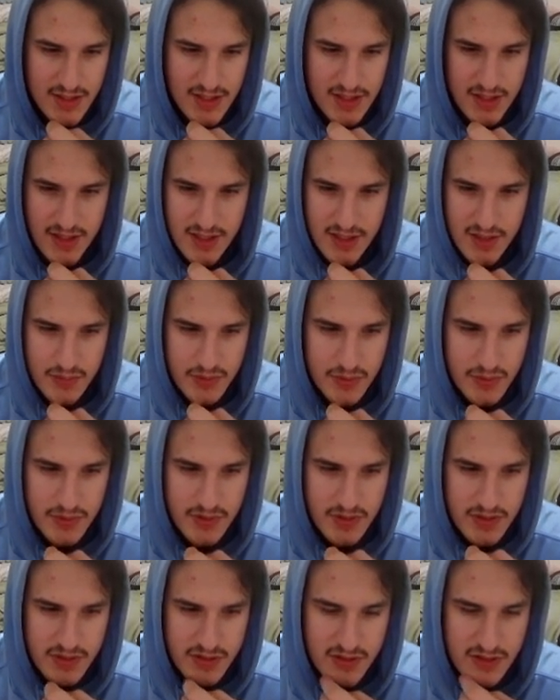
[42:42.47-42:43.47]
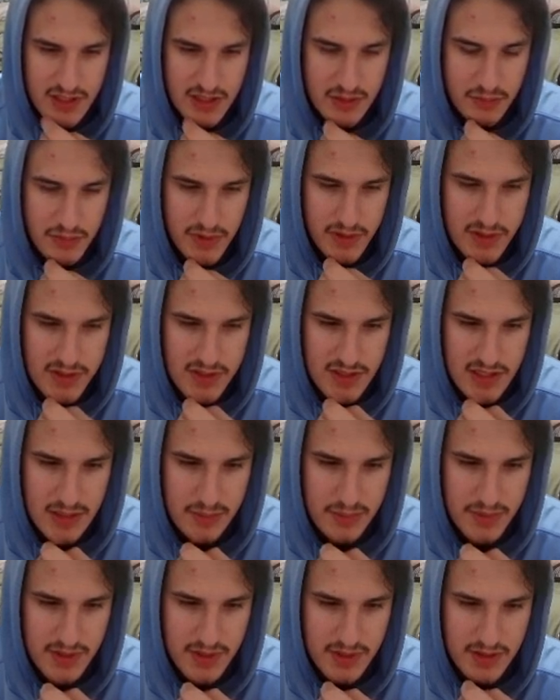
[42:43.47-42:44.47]
think we want to just keep Mud
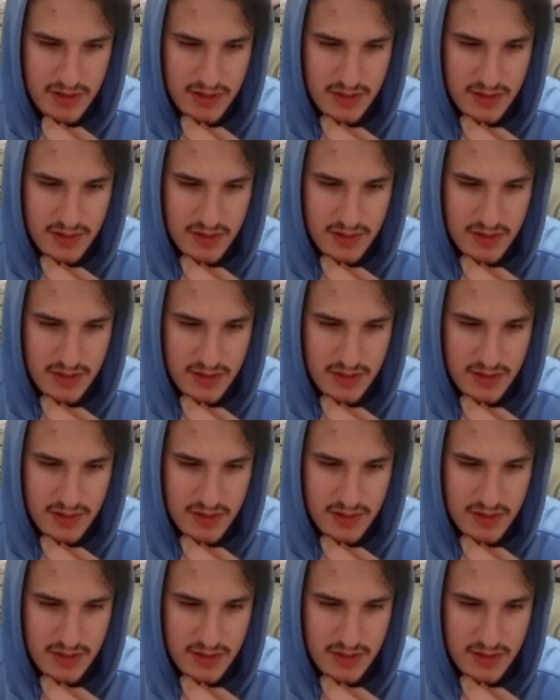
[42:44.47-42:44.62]
Slapping.